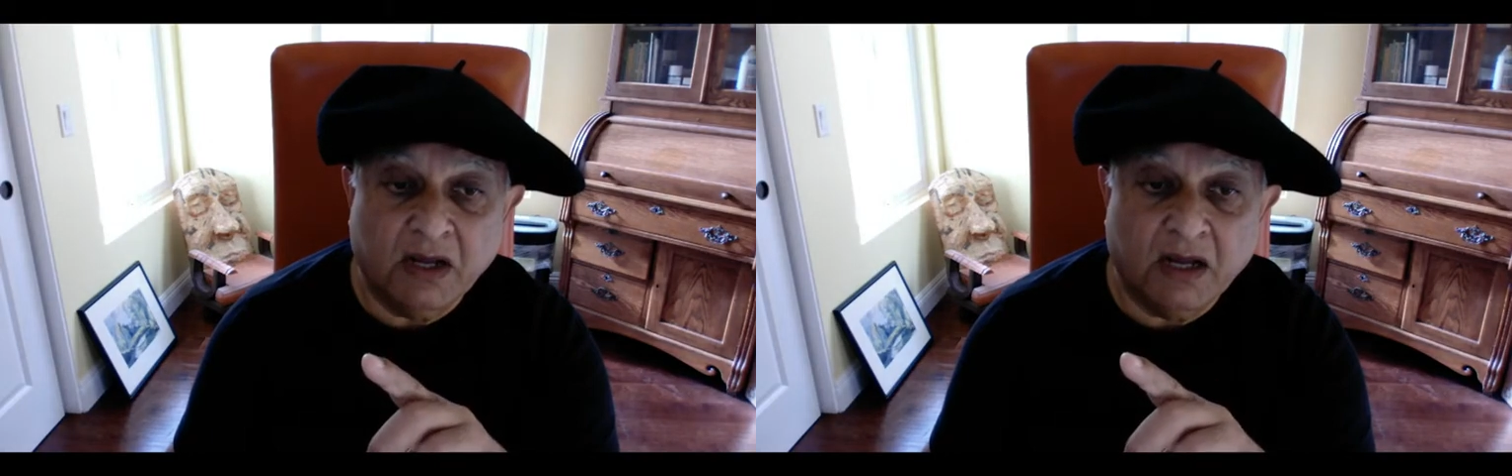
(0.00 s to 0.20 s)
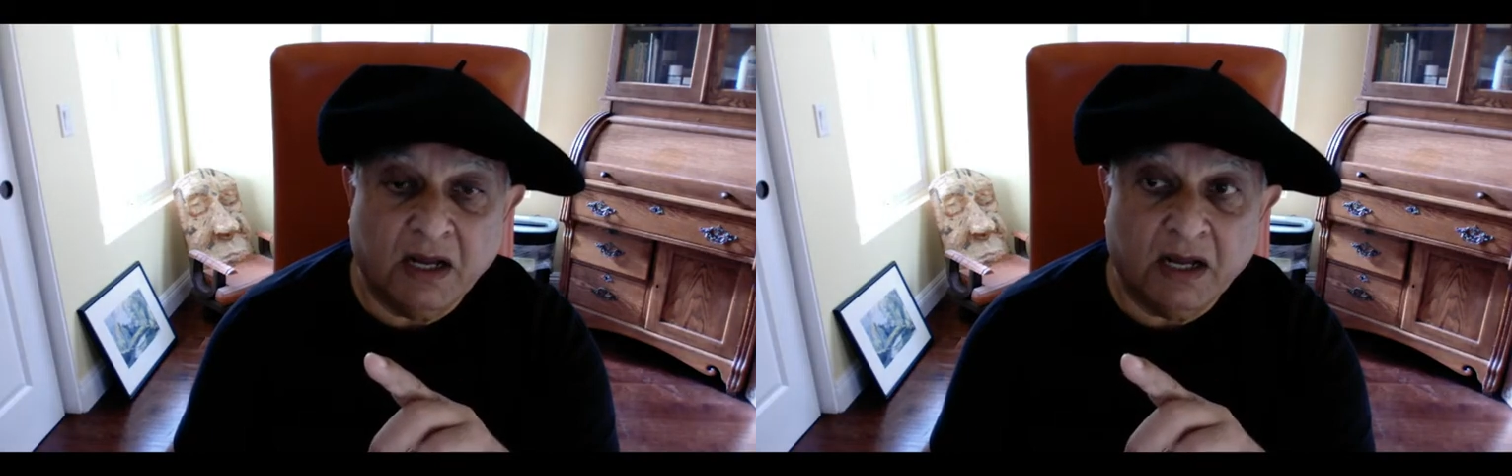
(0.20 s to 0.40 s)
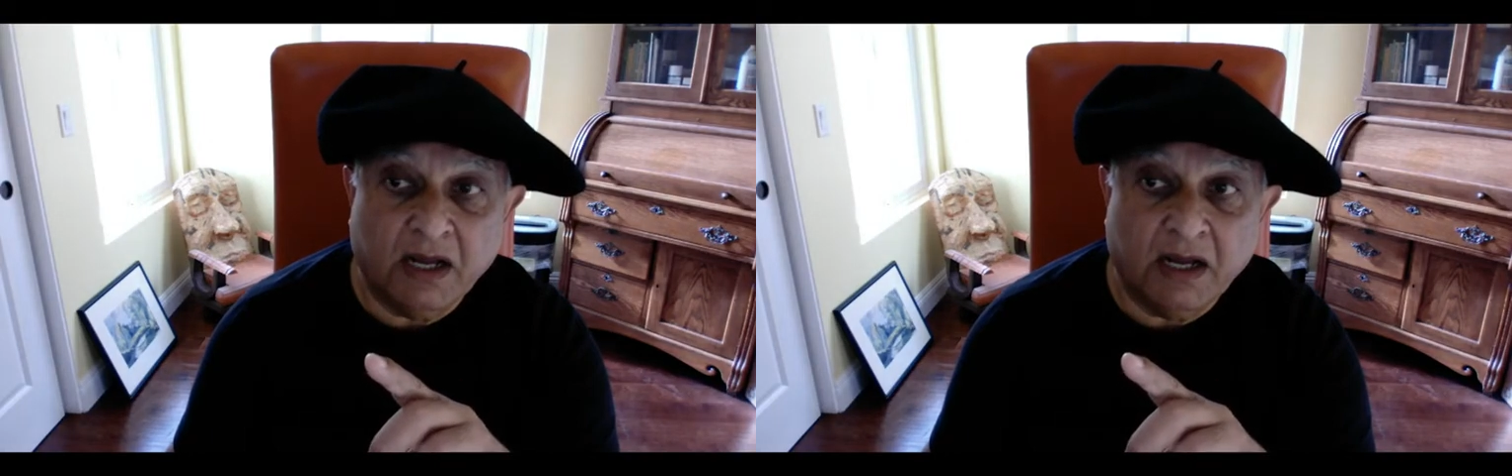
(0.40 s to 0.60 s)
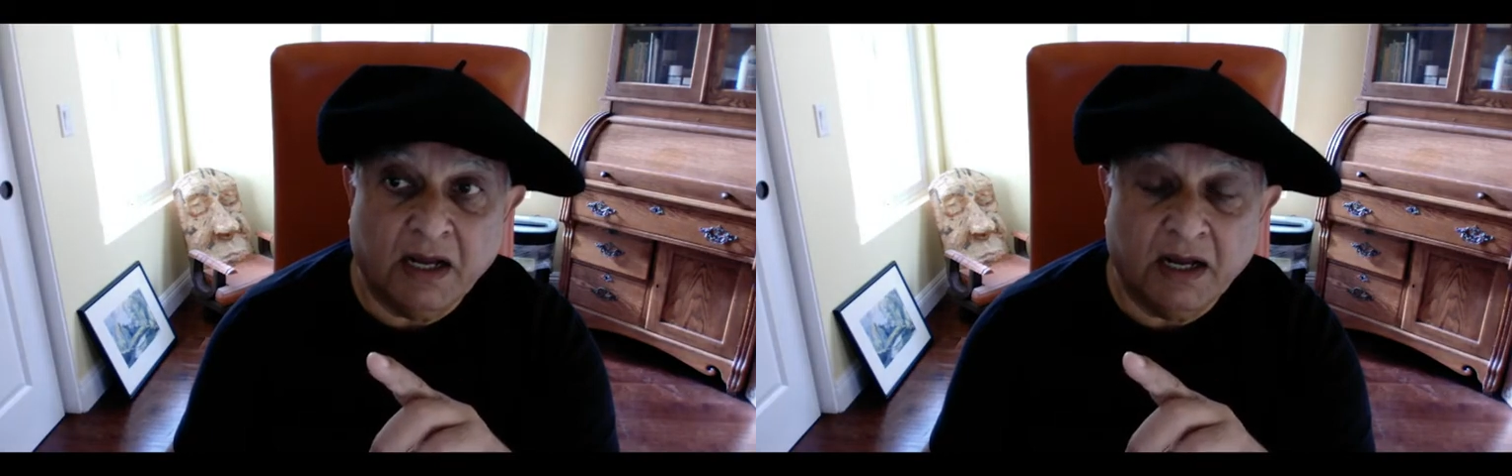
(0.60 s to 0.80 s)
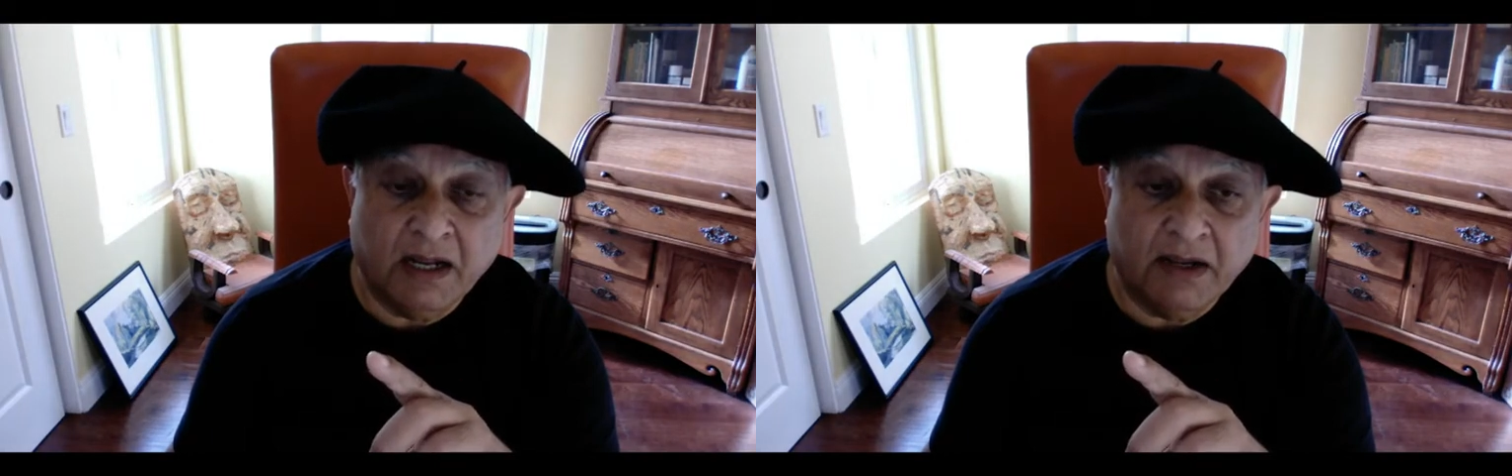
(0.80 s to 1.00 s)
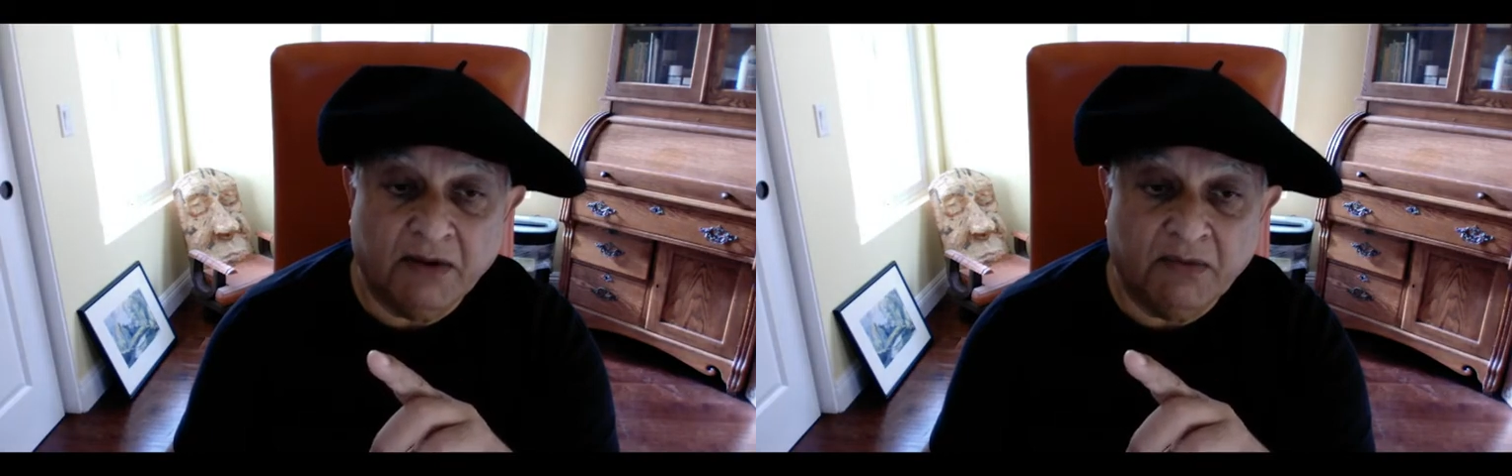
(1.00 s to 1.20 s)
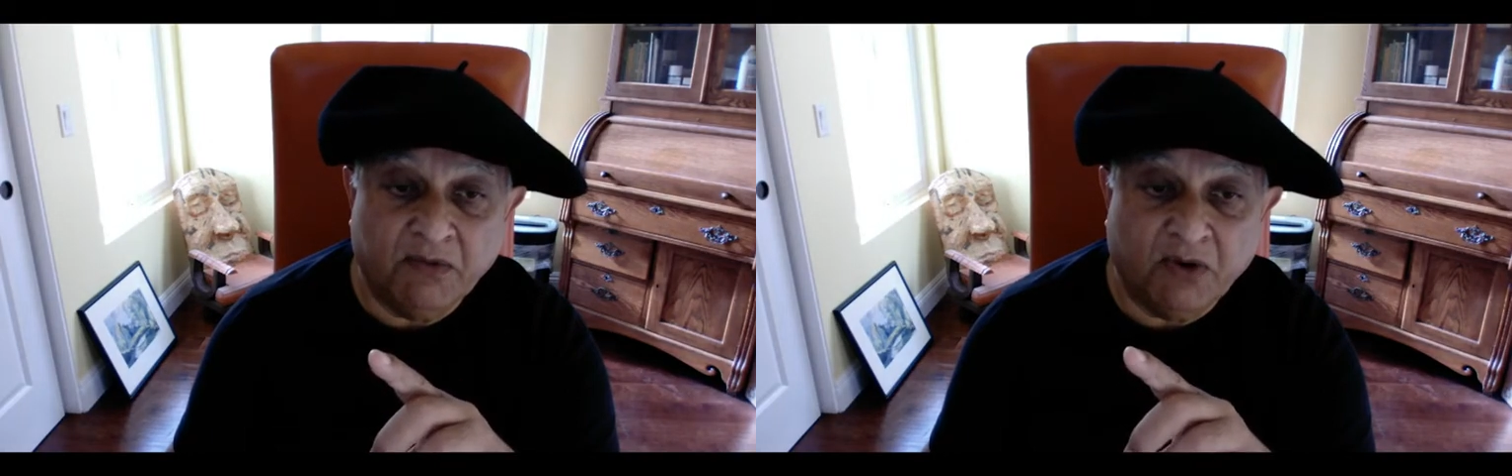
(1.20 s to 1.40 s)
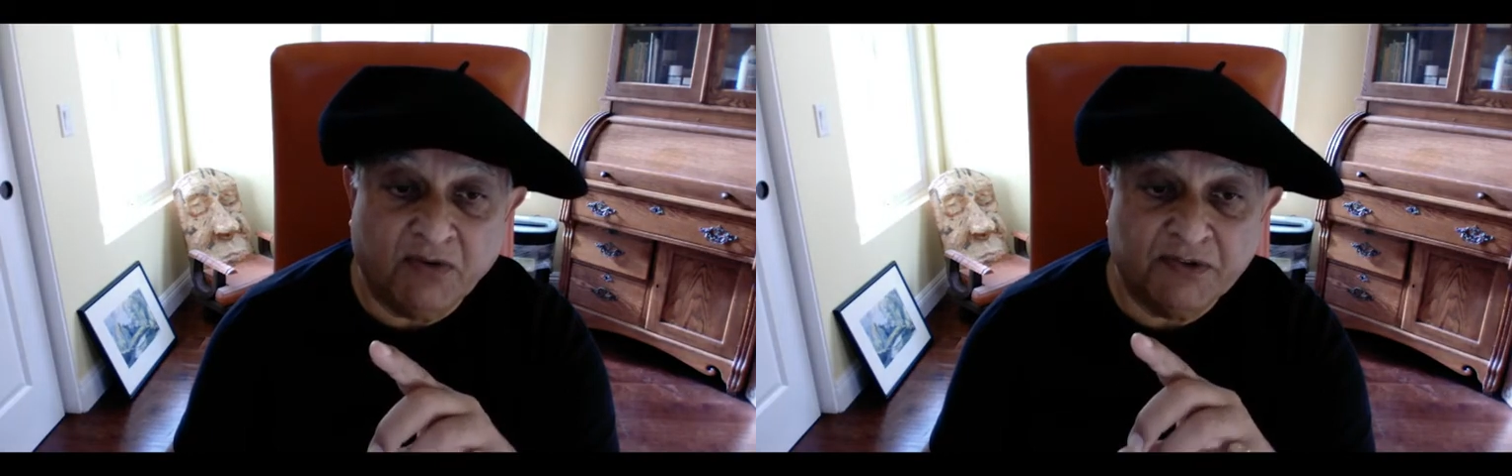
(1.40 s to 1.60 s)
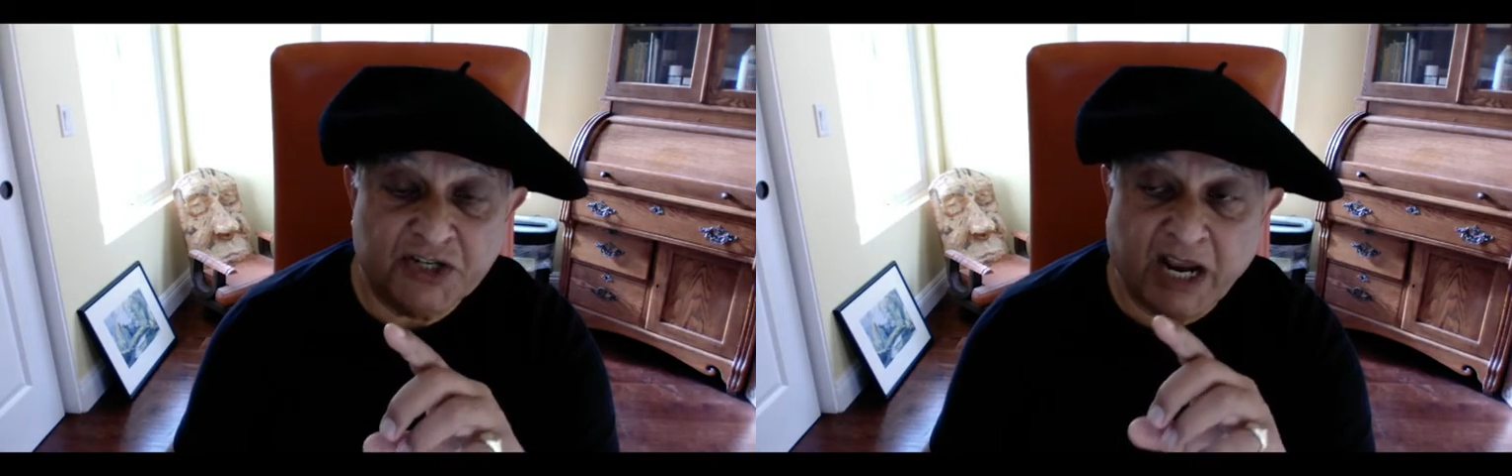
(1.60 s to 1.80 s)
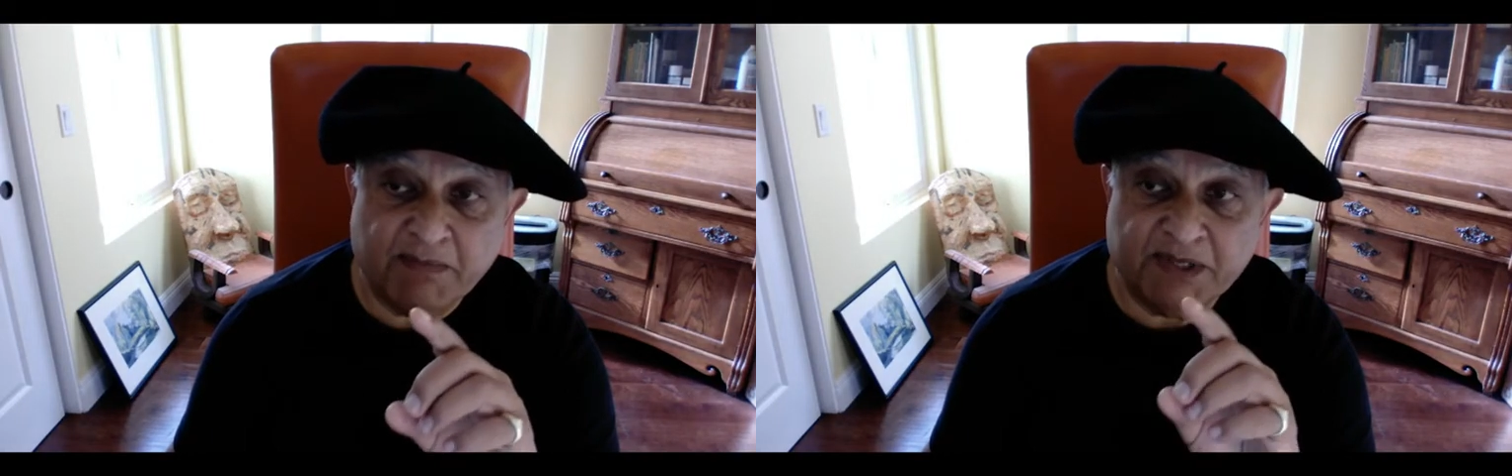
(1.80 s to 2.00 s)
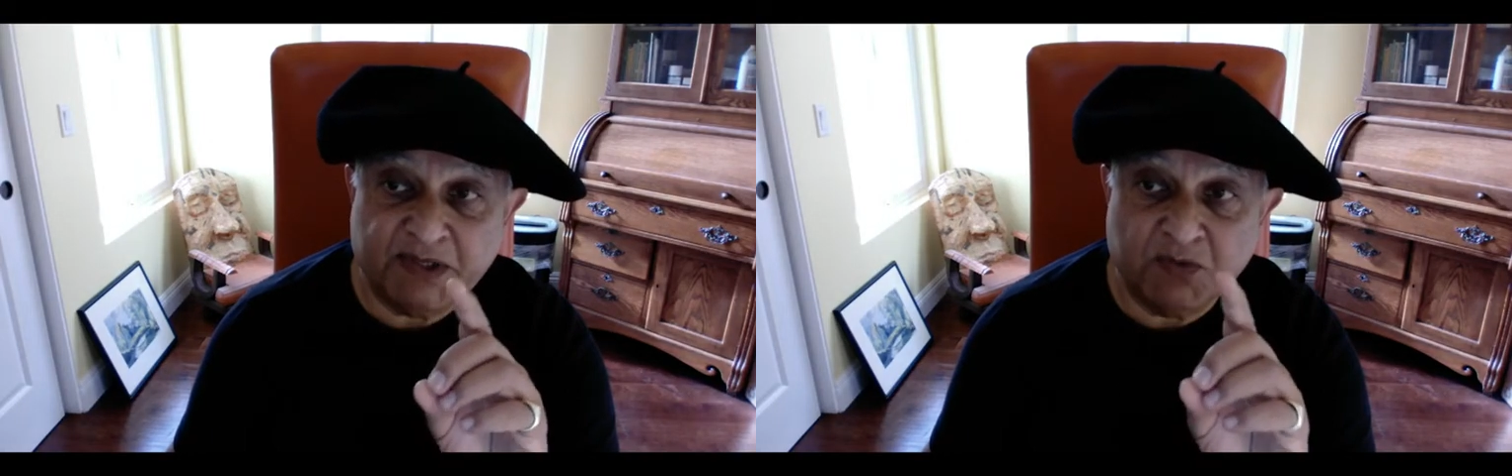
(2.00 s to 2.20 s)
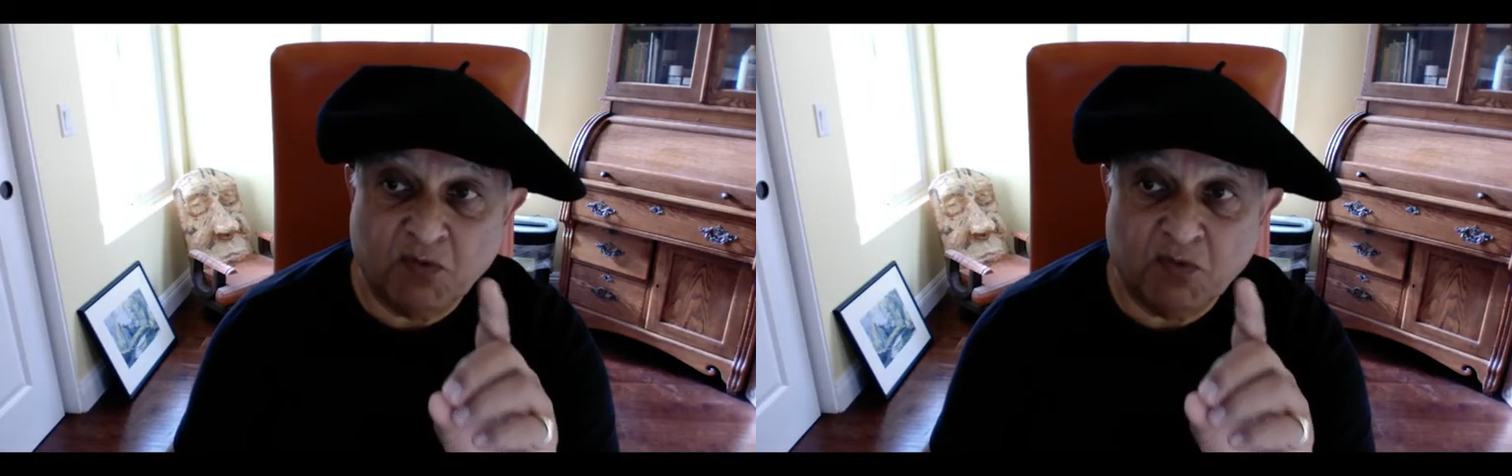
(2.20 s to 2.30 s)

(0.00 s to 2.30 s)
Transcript: of chapters